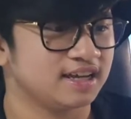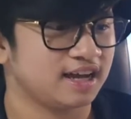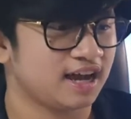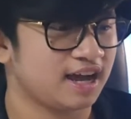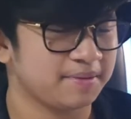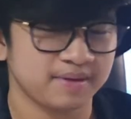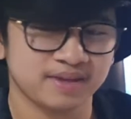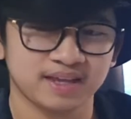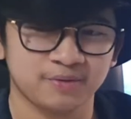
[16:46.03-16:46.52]

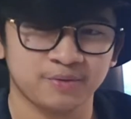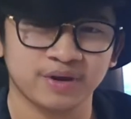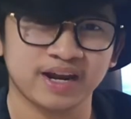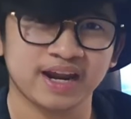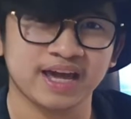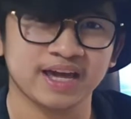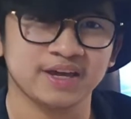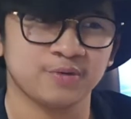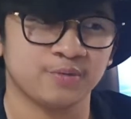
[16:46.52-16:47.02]
I mean, when
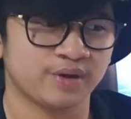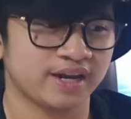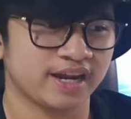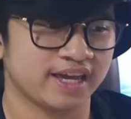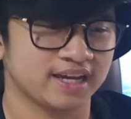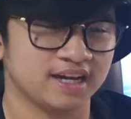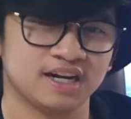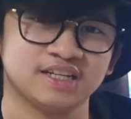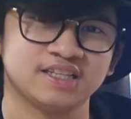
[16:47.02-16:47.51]
I
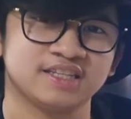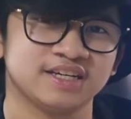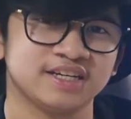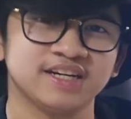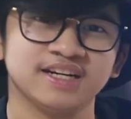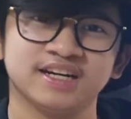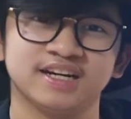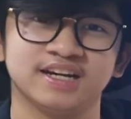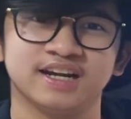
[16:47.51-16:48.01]
got
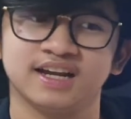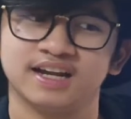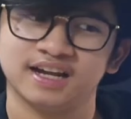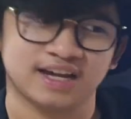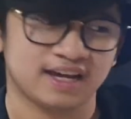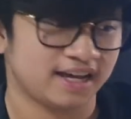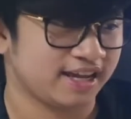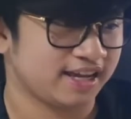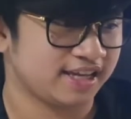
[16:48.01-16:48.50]
here,
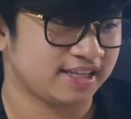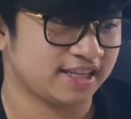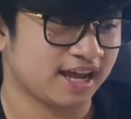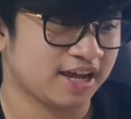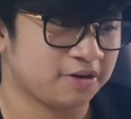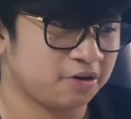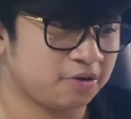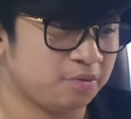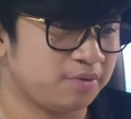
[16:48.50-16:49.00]
and
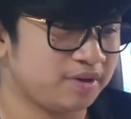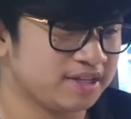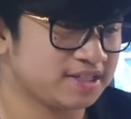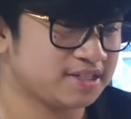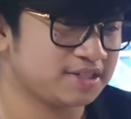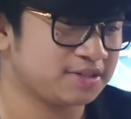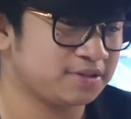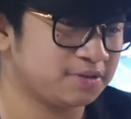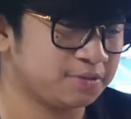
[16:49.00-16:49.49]
I
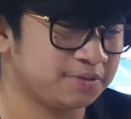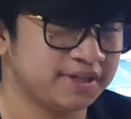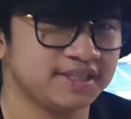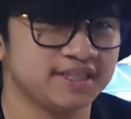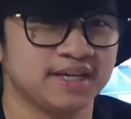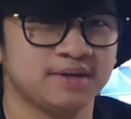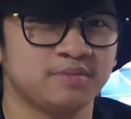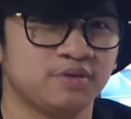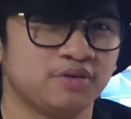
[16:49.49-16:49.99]
always read
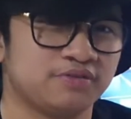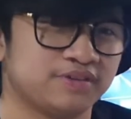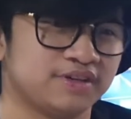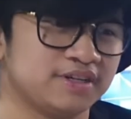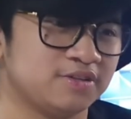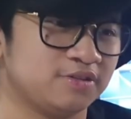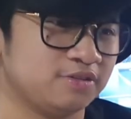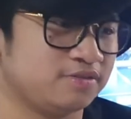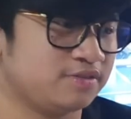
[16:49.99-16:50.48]
them over
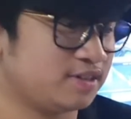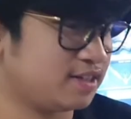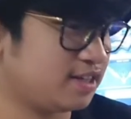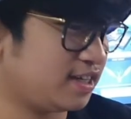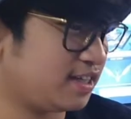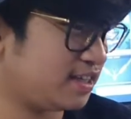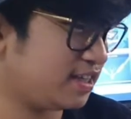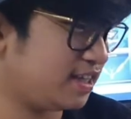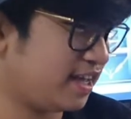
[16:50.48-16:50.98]
and over
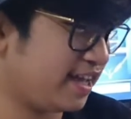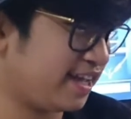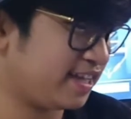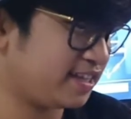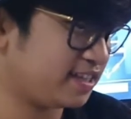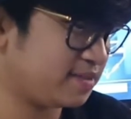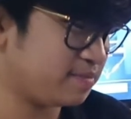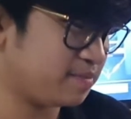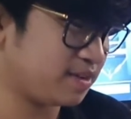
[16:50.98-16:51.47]
again. And
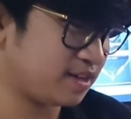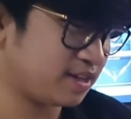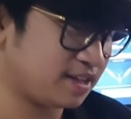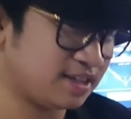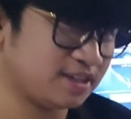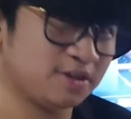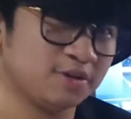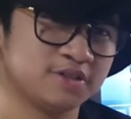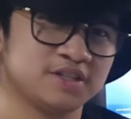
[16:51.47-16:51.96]

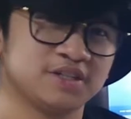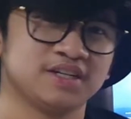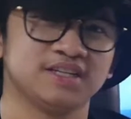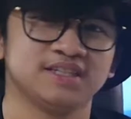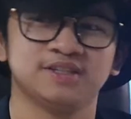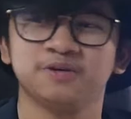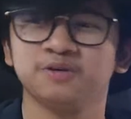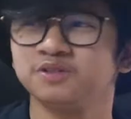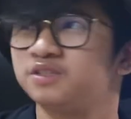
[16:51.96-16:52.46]
those are
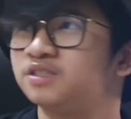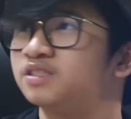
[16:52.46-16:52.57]
the